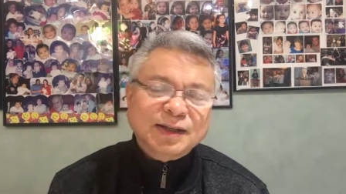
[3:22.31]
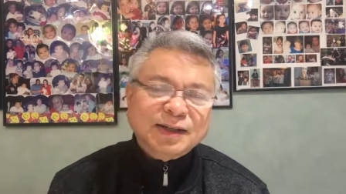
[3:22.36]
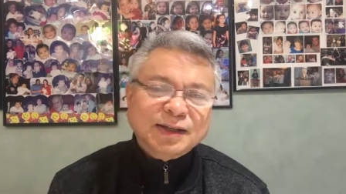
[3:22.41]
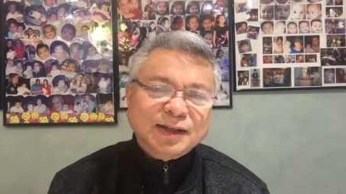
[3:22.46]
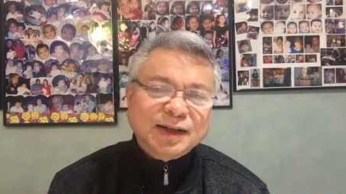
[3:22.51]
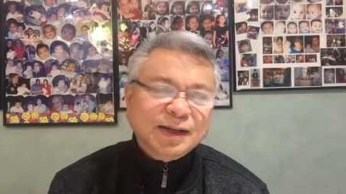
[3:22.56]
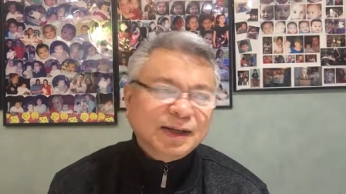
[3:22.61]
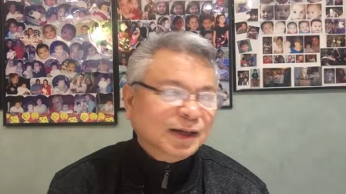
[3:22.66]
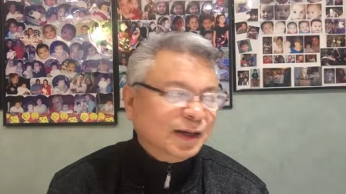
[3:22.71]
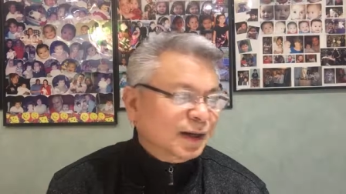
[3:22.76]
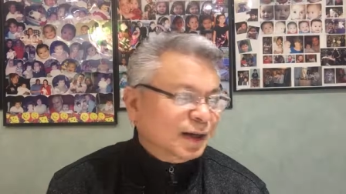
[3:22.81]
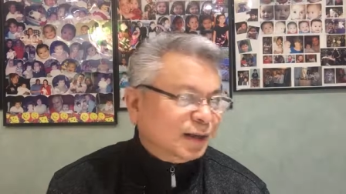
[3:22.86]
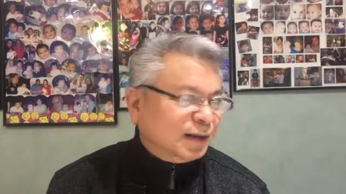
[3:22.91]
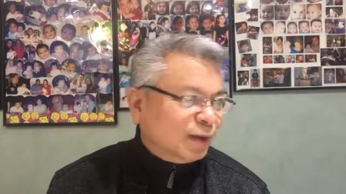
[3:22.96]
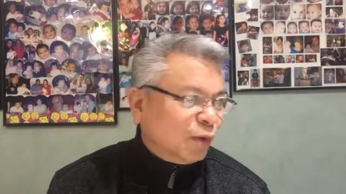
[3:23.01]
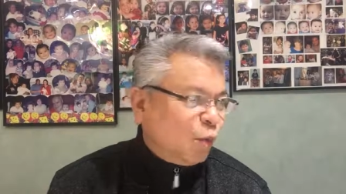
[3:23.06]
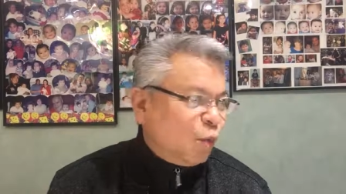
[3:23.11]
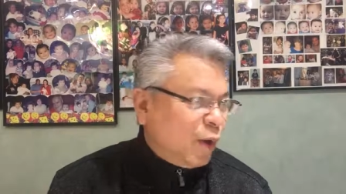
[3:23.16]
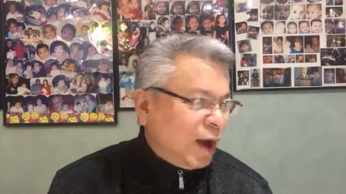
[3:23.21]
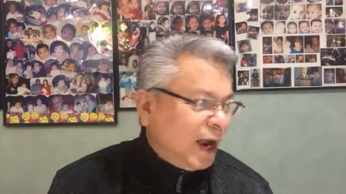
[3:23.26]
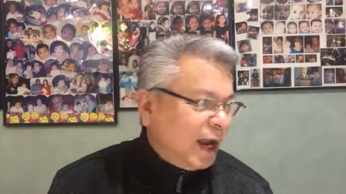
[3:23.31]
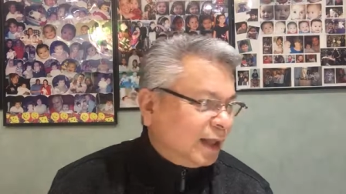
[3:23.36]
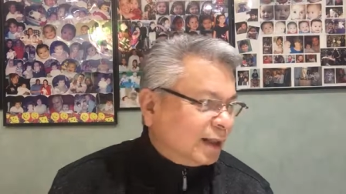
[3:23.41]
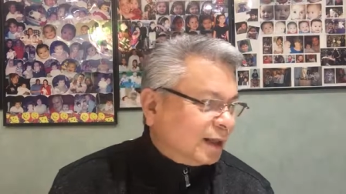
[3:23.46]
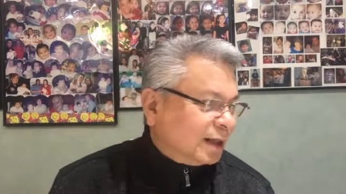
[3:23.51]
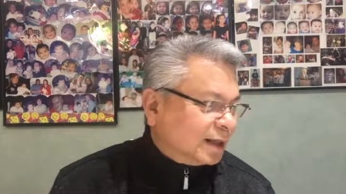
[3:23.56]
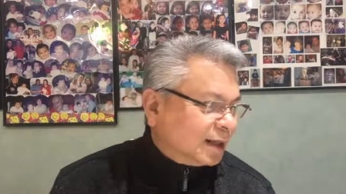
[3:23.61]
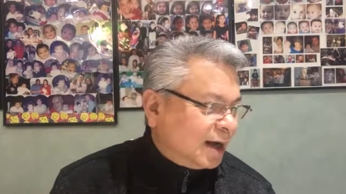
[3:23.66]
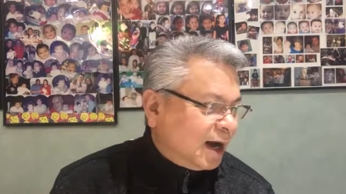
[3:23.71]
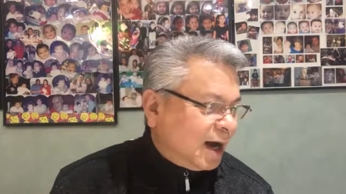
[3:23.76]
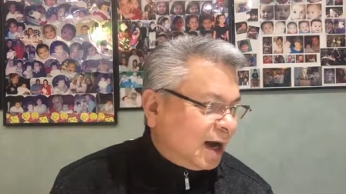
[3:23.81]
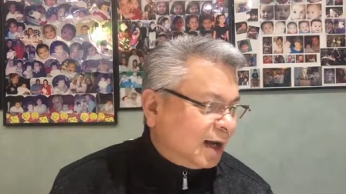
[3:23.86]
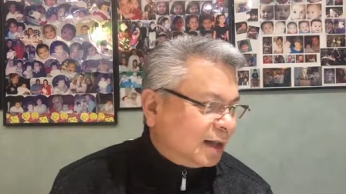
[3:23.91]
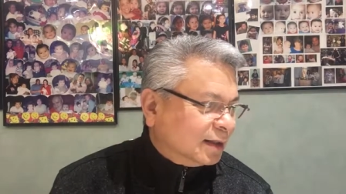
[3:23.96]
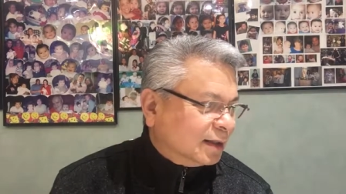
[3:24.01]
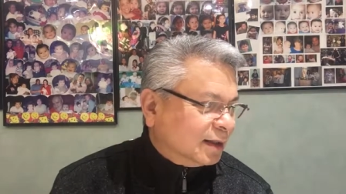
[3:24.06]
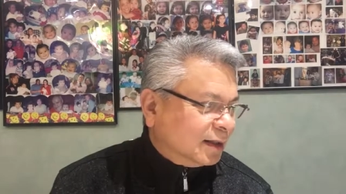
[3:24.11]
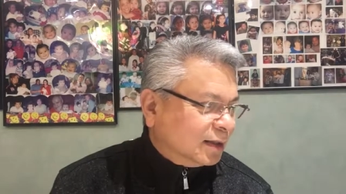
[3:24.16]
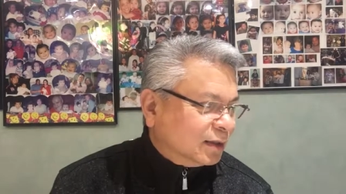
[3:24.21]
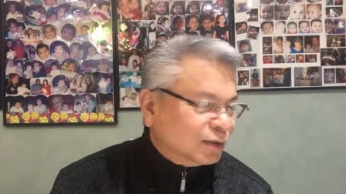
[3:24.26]
okay, the way that
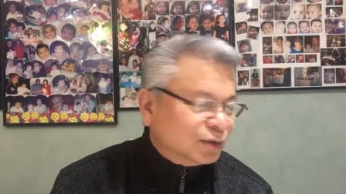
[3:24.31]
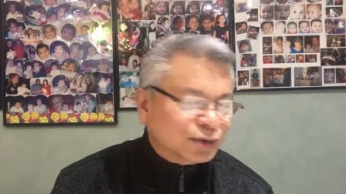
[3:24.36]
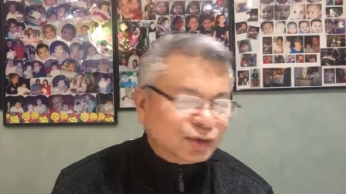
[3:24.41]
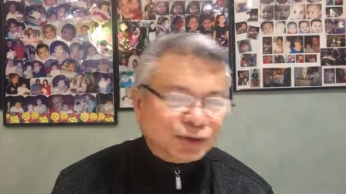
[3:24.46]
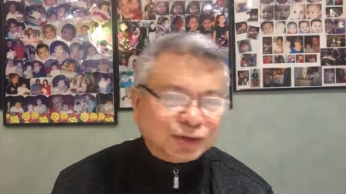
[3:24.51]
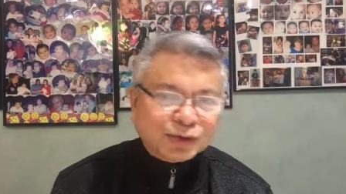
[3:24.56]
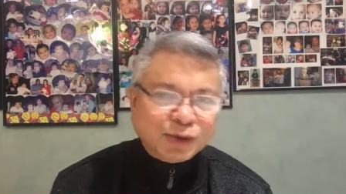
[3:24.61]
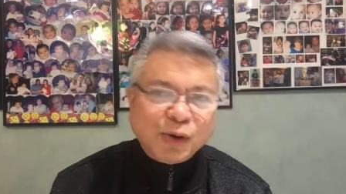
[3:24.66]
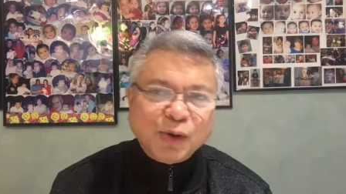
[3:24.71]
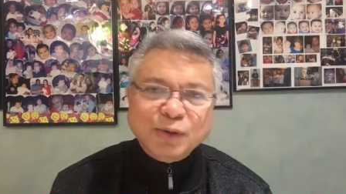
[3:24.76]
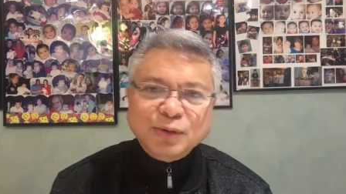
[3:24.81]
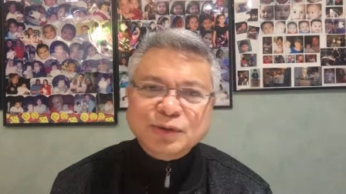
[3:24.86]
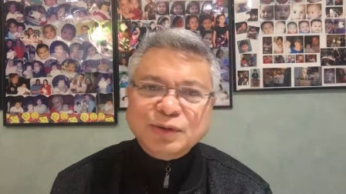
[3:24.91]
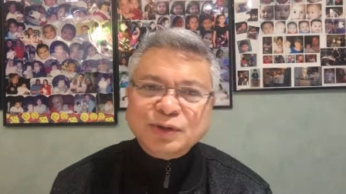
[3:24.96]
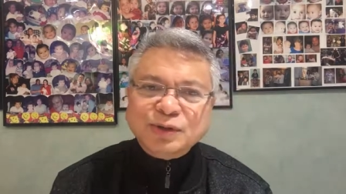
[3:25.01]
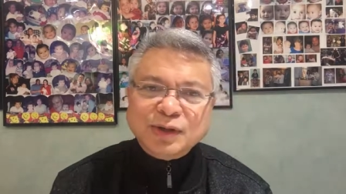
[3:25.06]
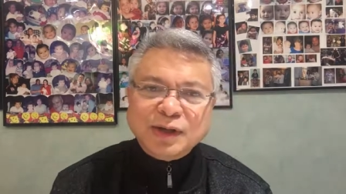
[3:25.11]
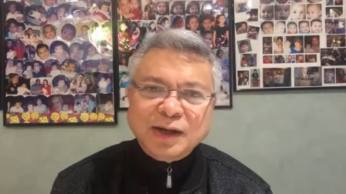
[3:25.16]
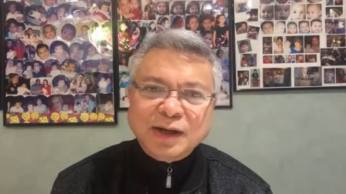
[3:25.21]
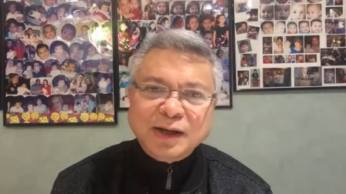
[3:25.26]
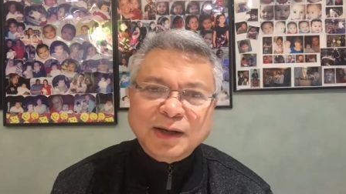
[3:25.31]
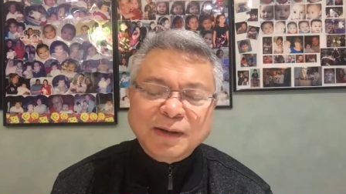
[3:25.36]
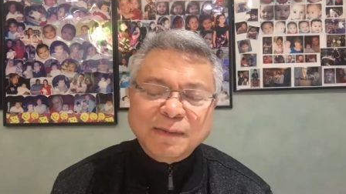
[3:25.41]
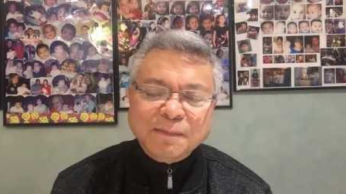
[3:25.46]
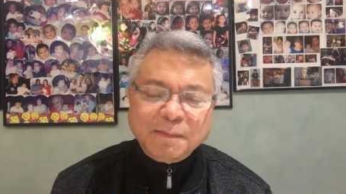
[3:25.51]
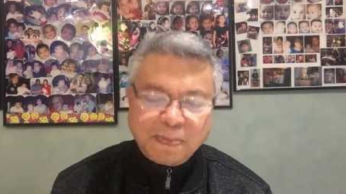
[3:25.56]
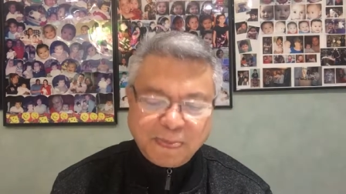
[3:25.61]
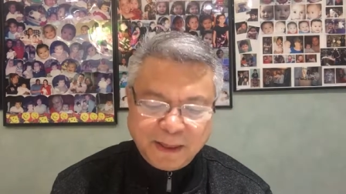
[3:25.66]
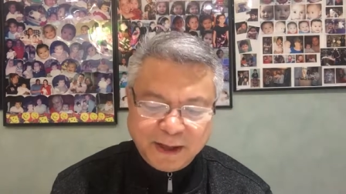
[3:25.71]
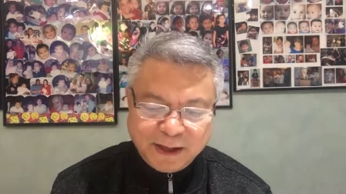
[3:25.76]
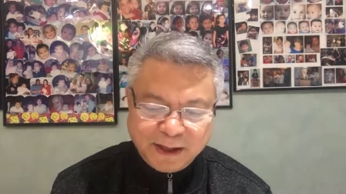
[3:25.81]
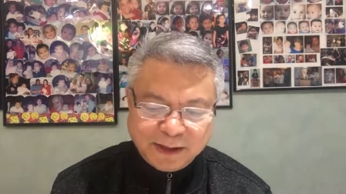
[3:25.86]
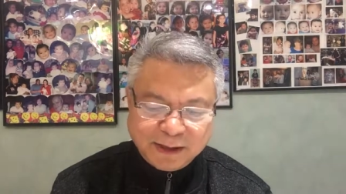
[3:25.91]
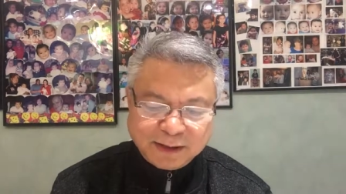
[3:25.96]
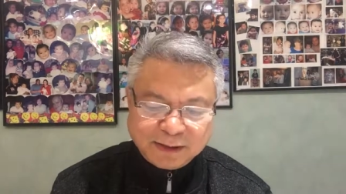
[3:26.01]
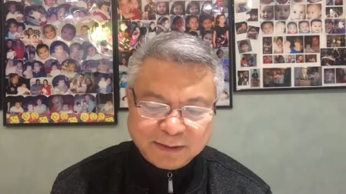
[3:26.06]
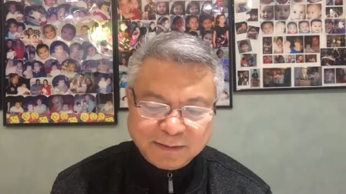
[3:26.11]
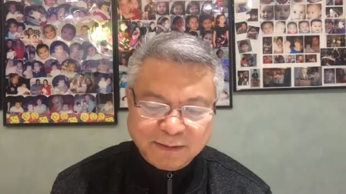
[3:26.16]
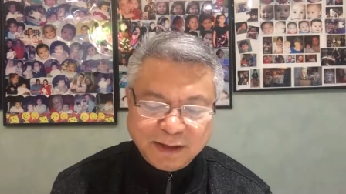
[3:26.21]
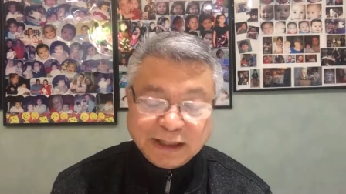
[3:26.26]
God shows um, uh,
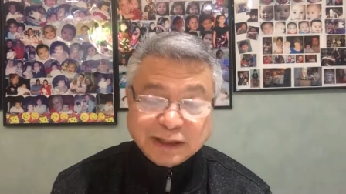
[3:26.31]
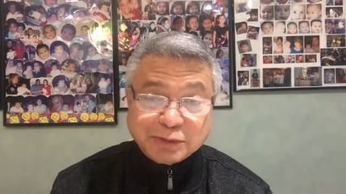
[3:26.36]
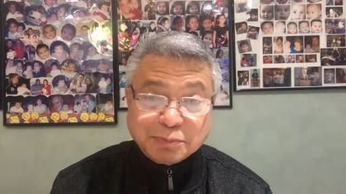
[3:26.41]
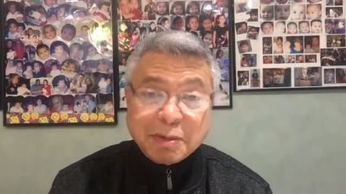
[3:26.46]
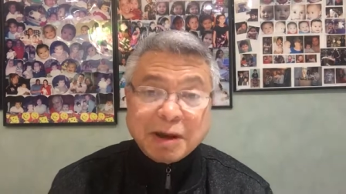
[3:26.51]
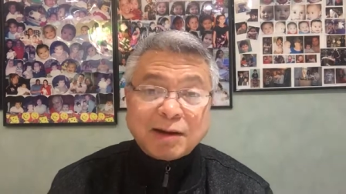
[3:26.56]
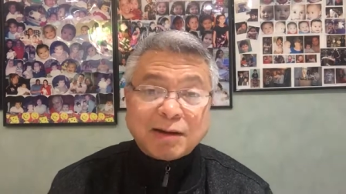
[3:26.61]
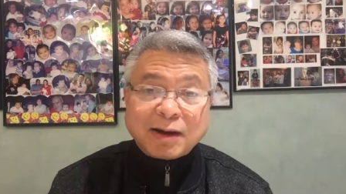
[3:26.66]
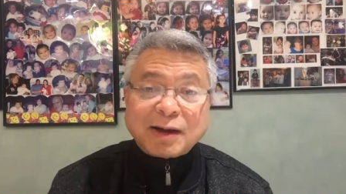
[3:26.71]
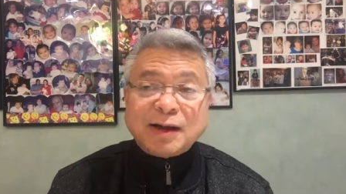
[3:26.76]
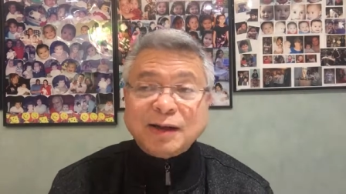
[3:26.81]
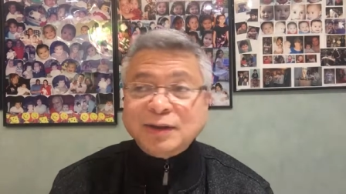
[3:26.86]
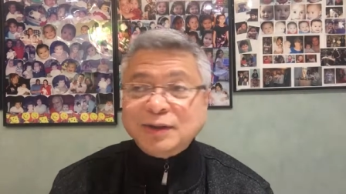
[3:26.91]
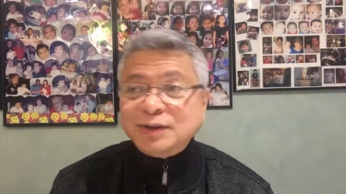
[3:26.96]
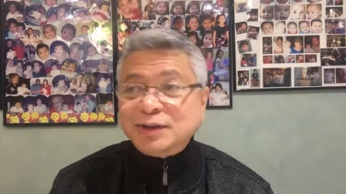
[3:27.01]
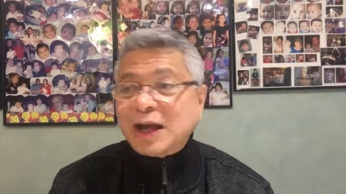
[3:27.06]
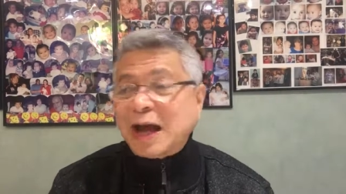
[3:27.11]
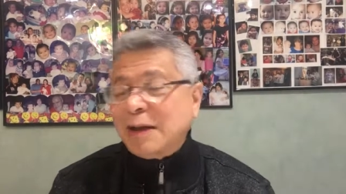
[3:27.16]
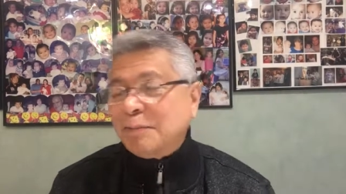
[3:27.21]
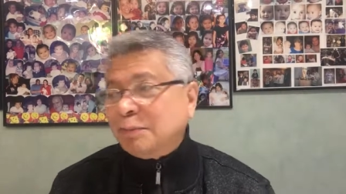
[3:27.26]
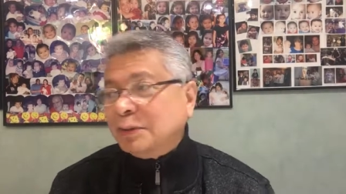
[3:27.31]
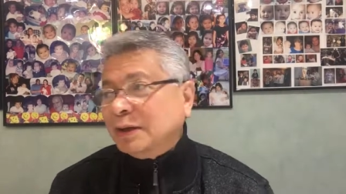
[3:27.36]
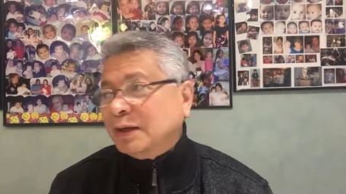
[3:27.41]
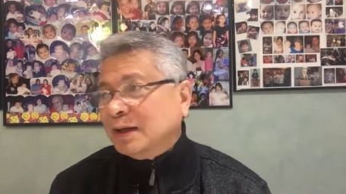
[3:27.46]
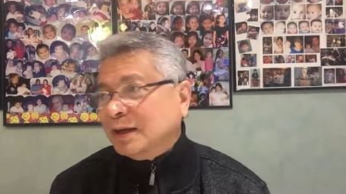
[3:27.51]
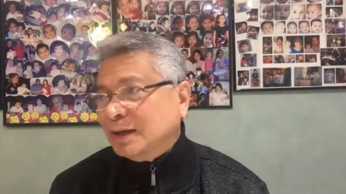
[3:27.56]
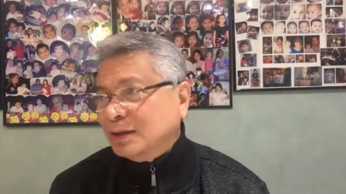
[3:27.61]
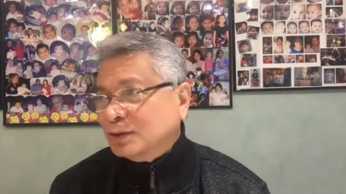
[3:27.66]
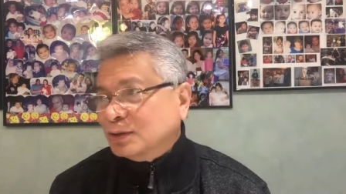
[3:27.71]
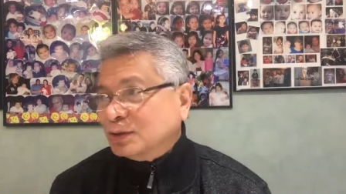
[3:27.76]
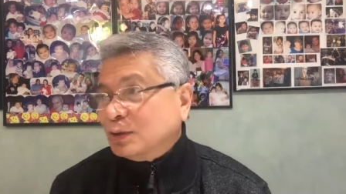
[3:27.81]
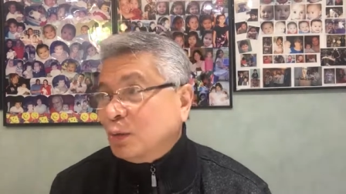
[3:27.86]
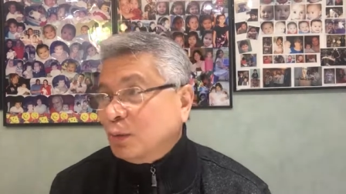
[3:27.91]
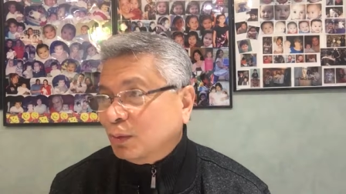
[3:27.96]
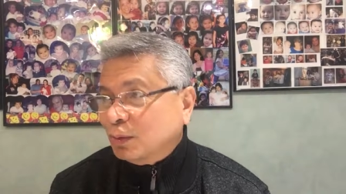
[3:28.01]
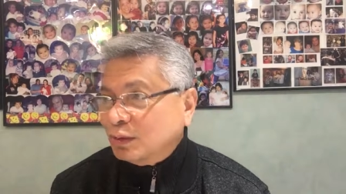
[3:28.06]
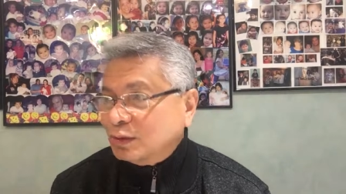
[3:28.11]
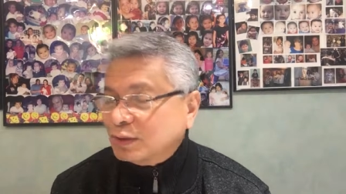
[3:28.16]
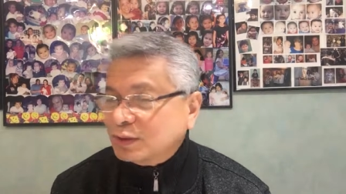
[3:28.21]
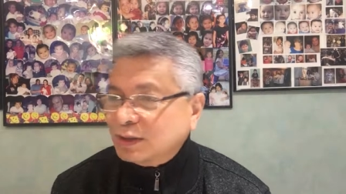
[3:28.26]
these miracles happening in
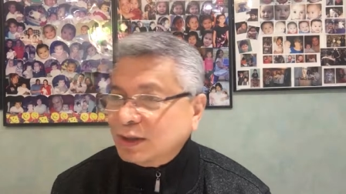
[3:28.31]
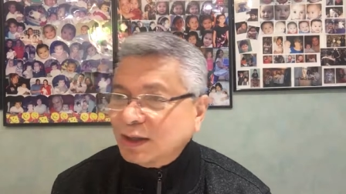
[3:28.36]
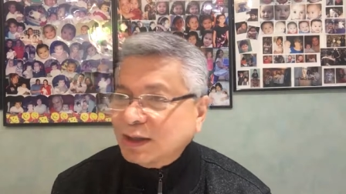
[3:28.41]
souls